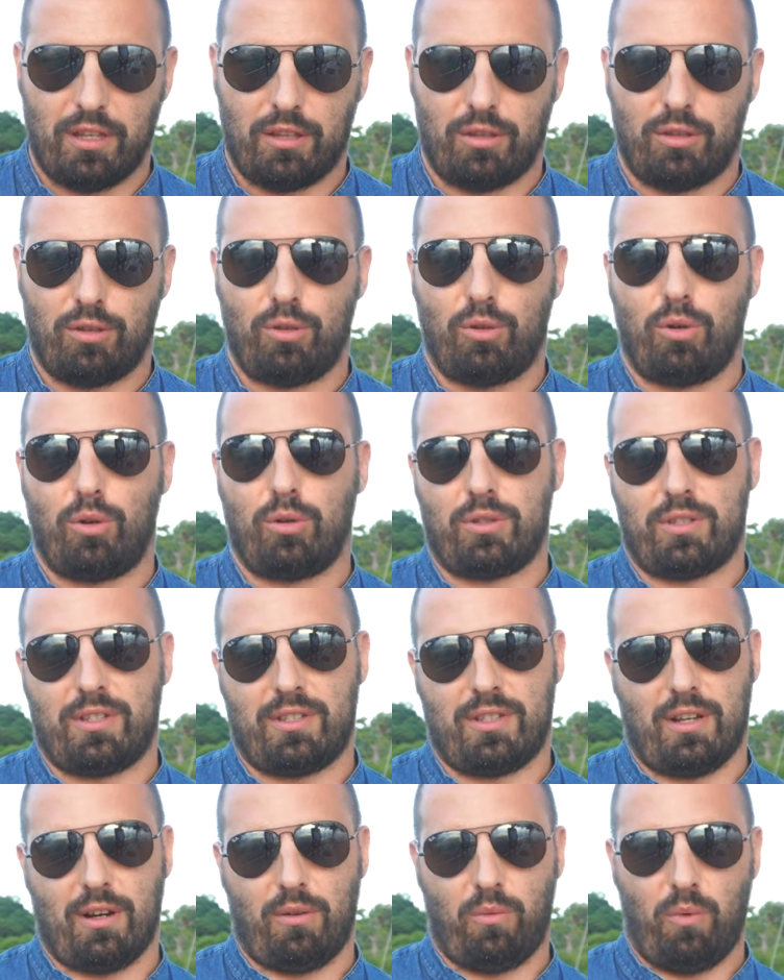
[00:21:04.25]
it not
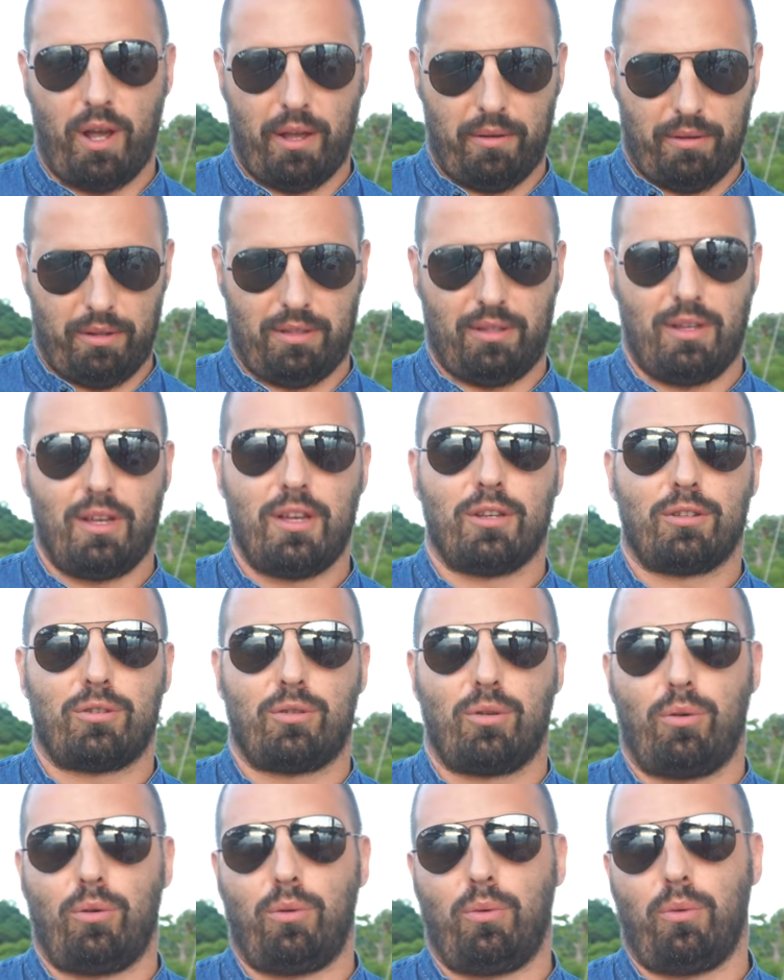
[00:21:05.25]
survived.
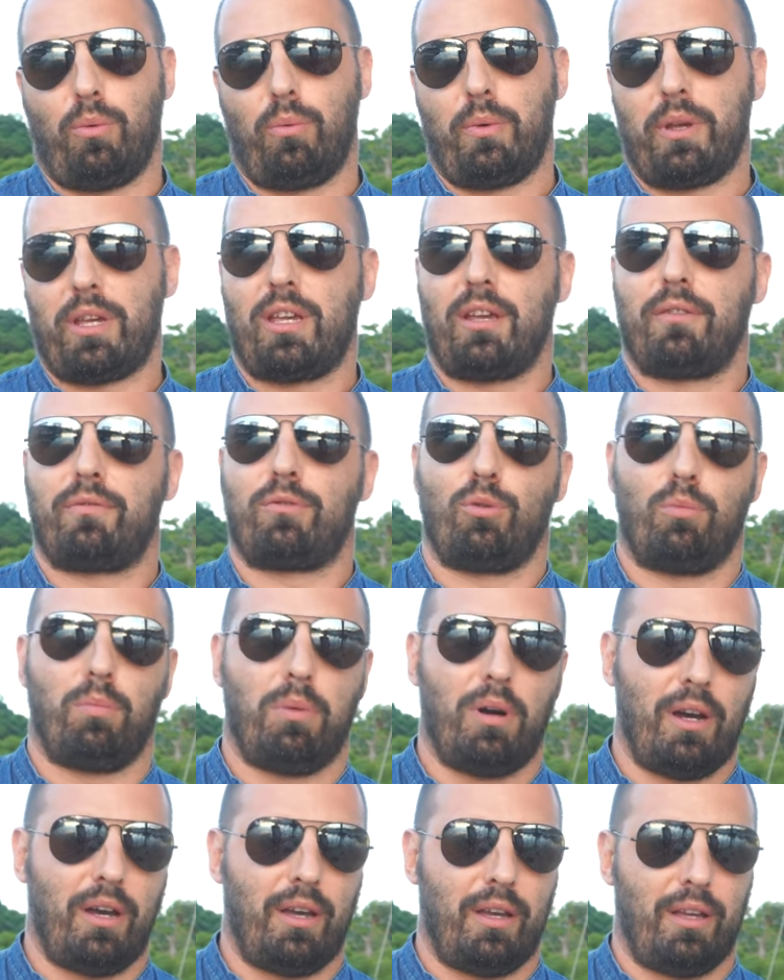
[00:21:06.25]
So we have to
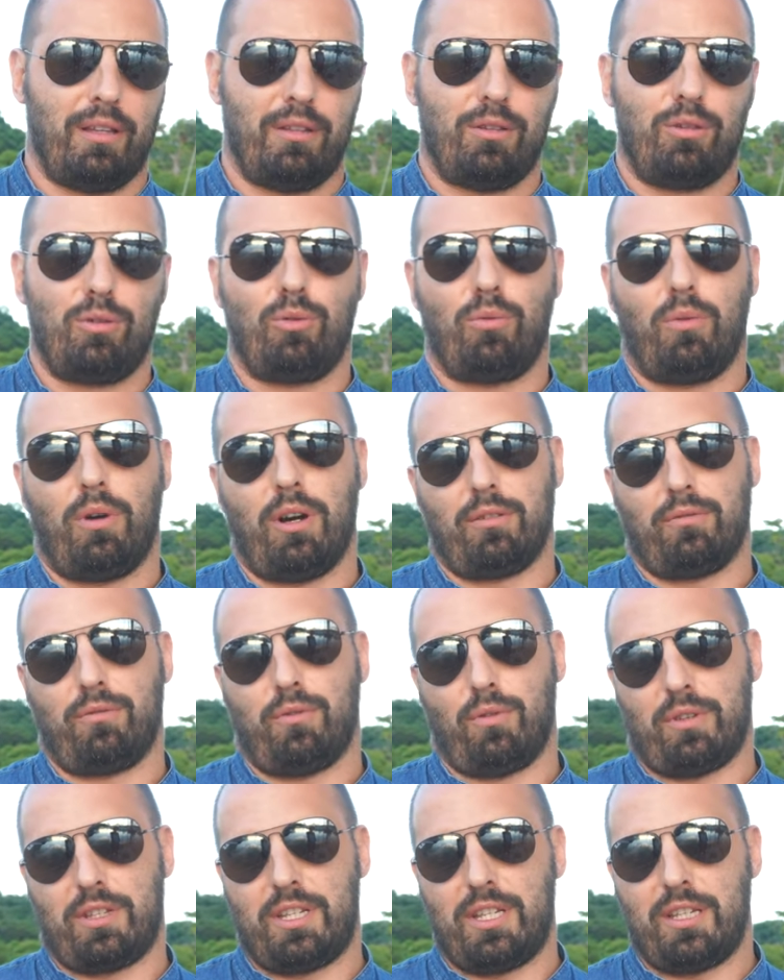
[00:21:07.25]
buy a new one
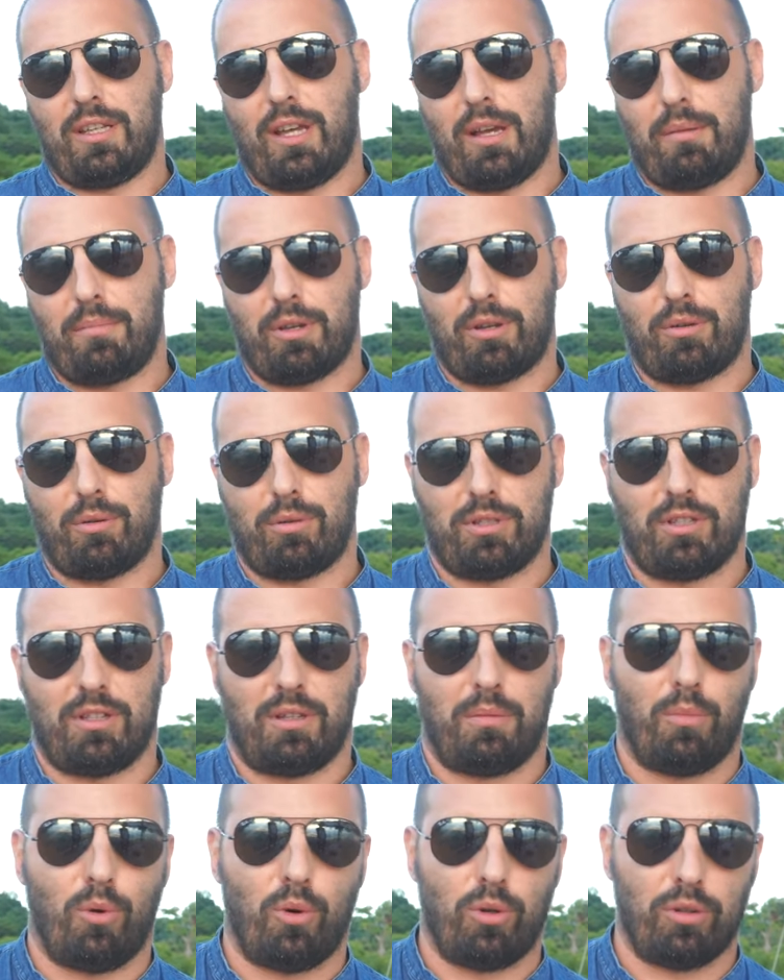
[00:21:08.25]
for Dina because in
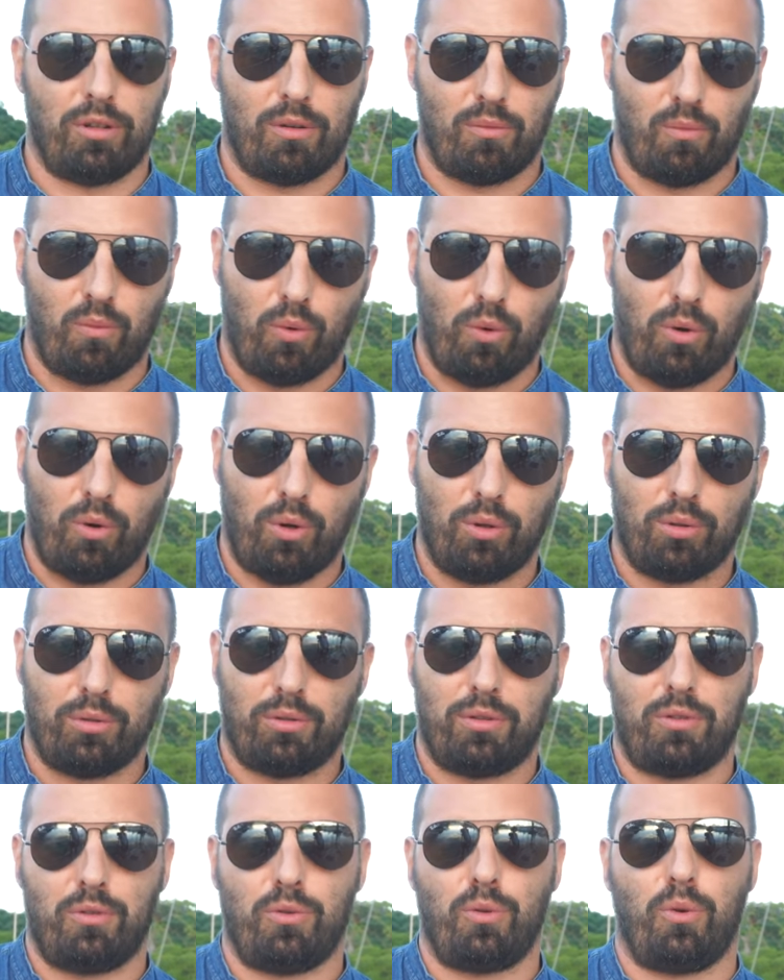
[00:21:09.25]
the modern
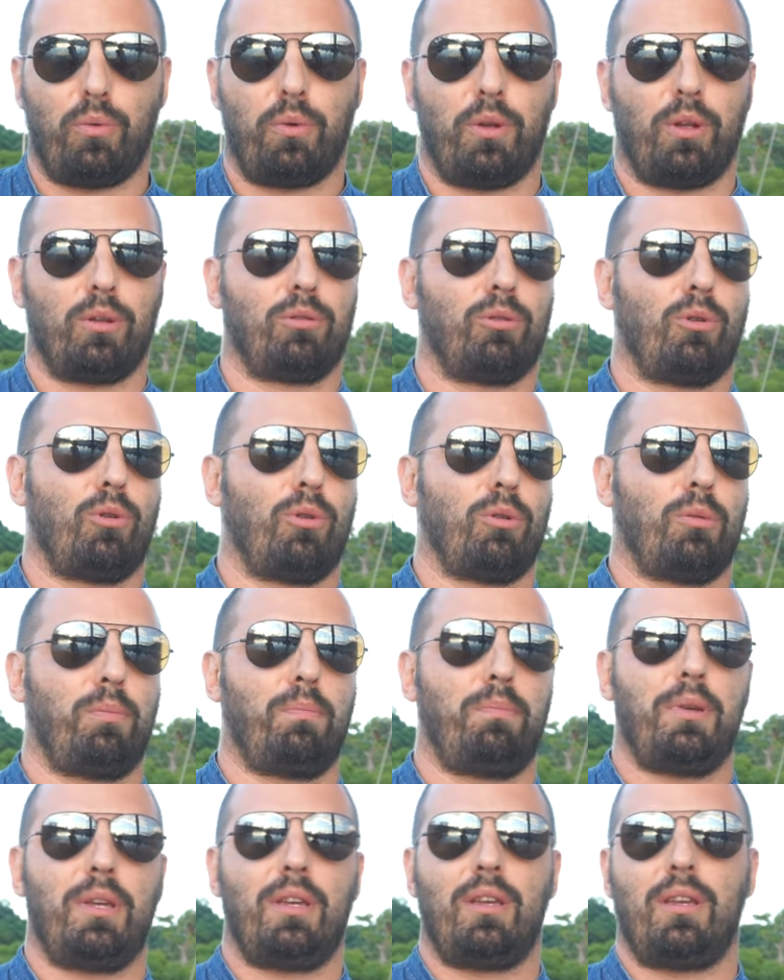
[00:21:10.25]
world you will not
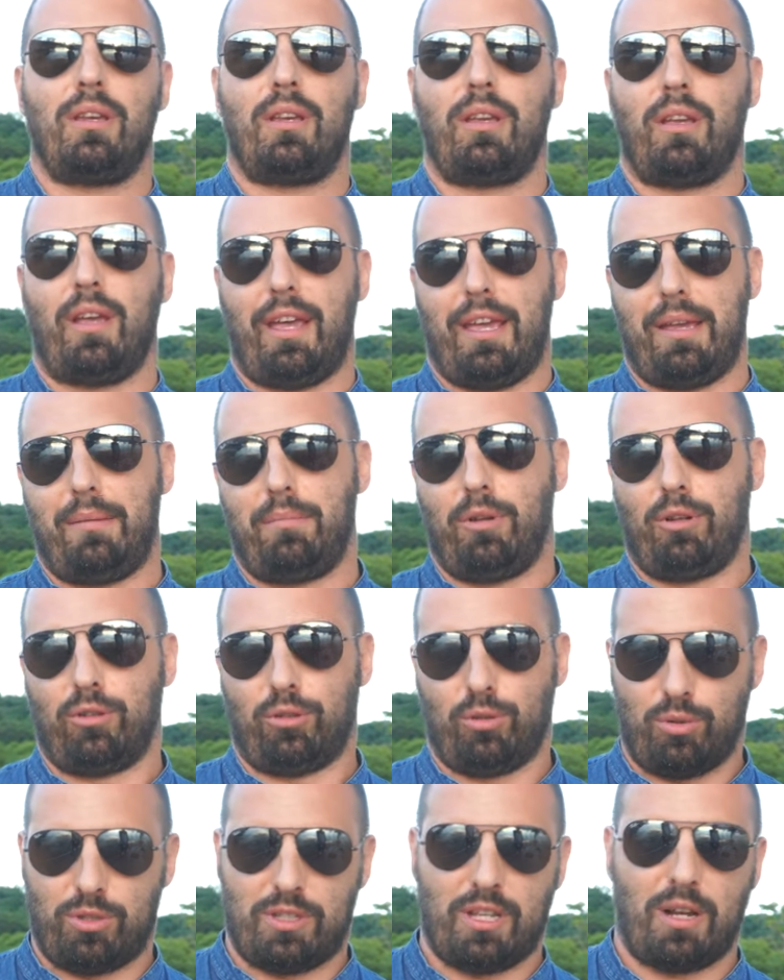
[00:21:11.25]
be able
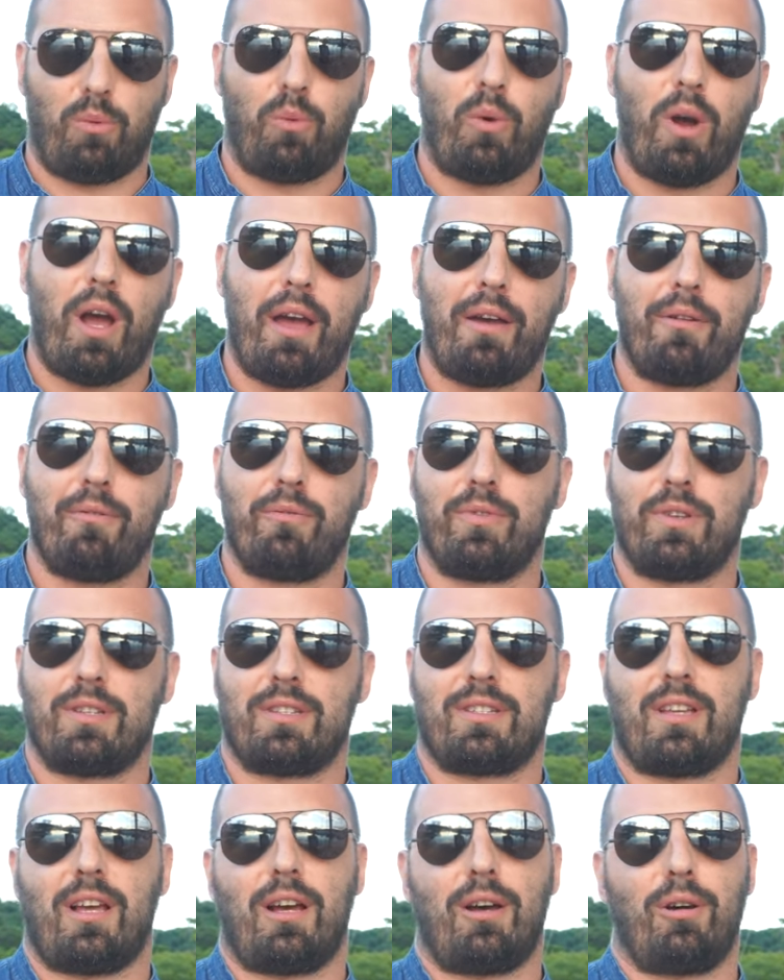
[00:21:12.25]
to survive
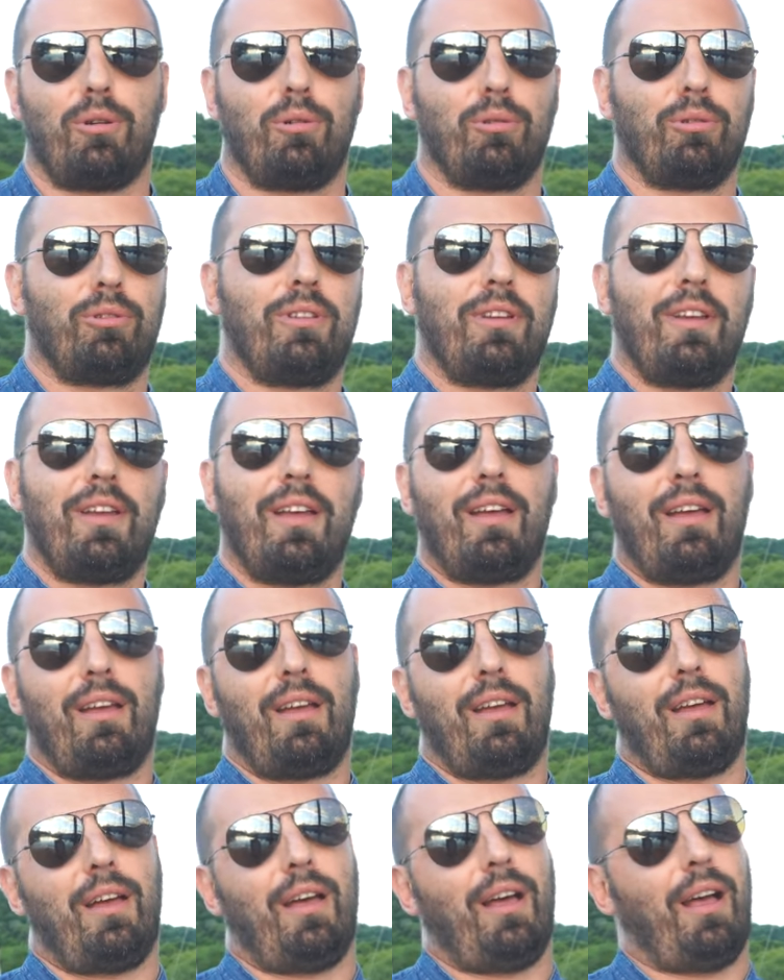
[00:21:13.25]
without
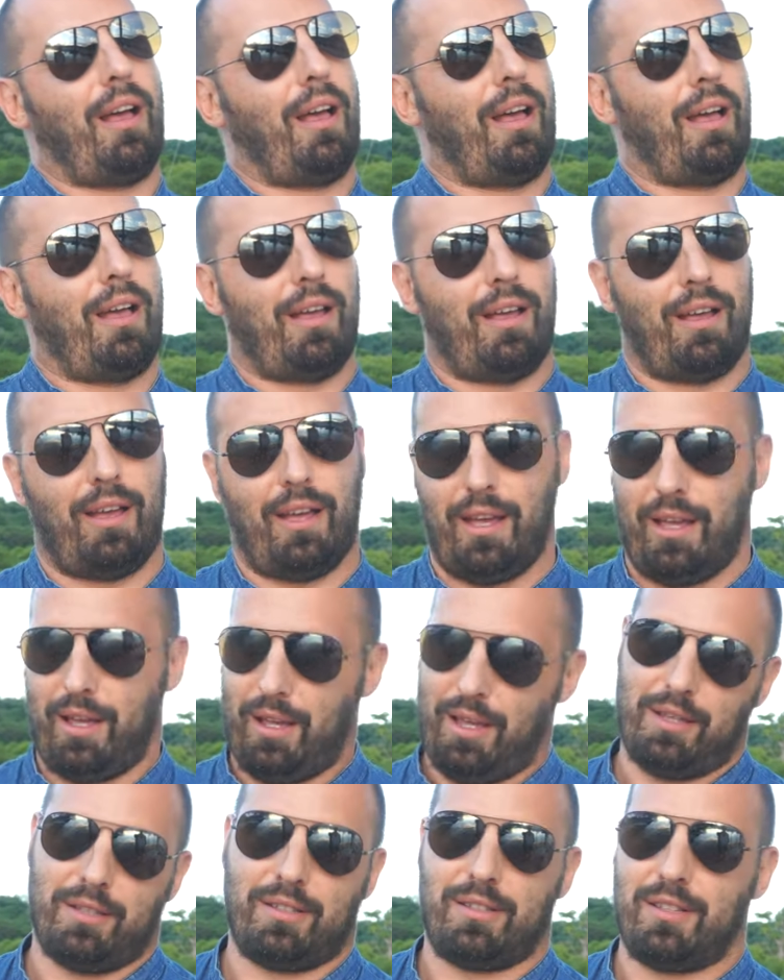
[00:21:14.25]

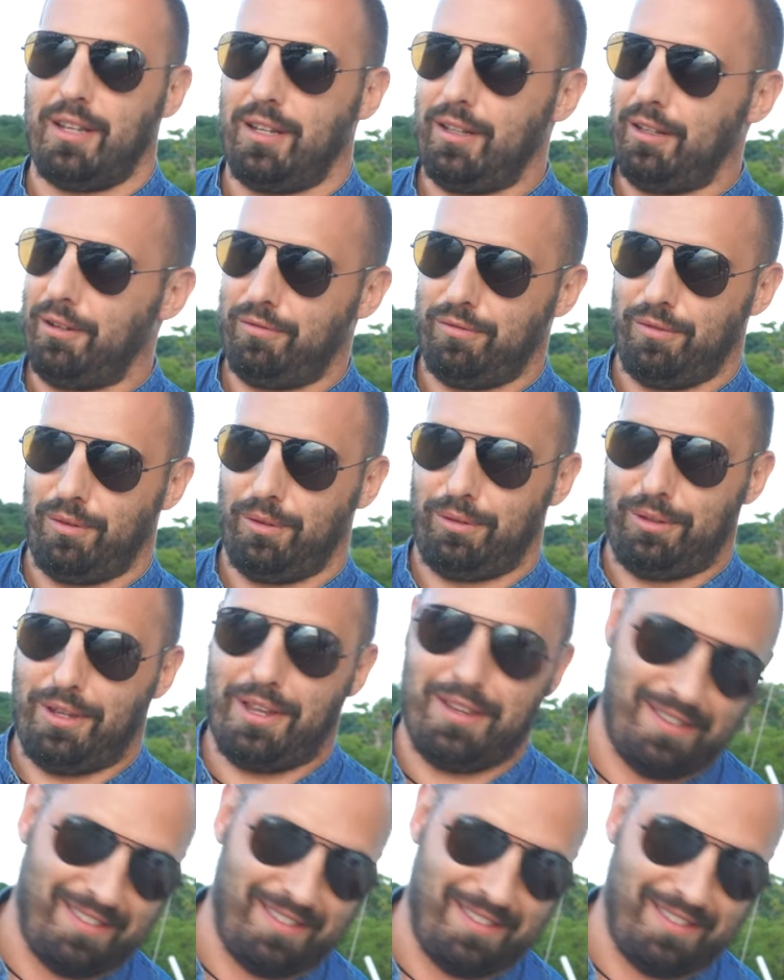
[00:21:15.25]
a telephone.